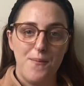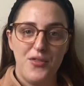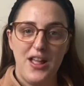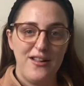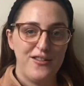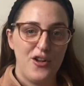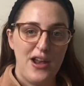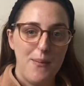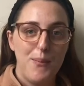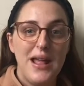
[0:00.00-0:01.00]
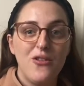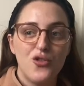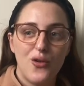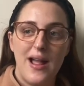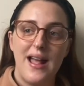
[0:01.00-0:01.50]
things on like
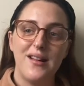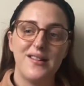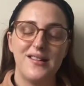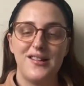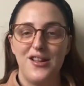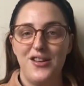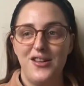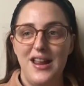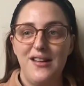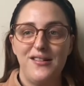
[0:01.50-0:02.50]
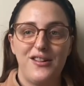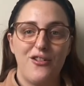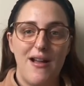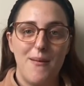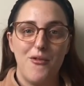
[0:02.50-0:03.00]
Pinterest and
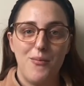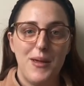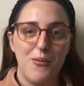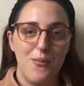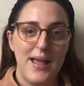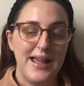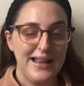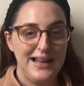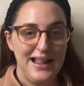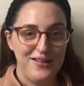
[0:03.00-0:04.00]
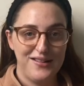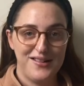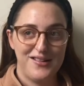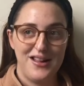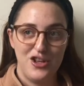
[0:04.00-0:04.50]
Instagram of people making
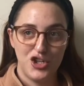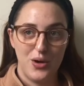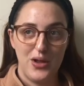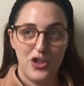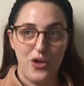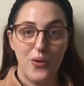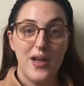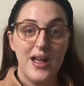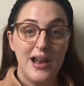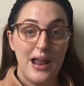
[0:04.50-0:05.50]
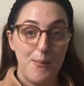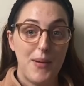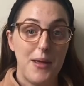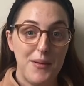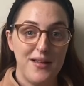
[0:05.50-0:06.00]
lists and showing you like
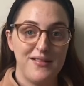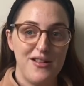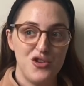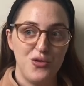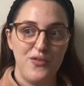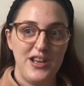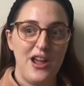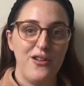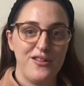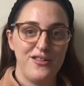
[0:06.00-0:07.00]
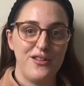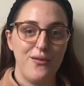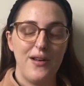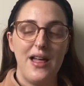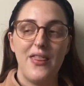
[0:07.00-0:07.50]
baby essential videos and
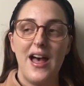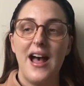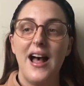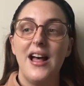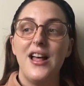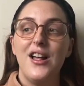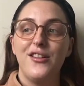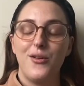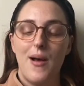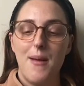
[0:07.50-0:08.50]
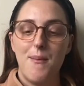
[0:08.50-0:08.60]
stuff like that. So I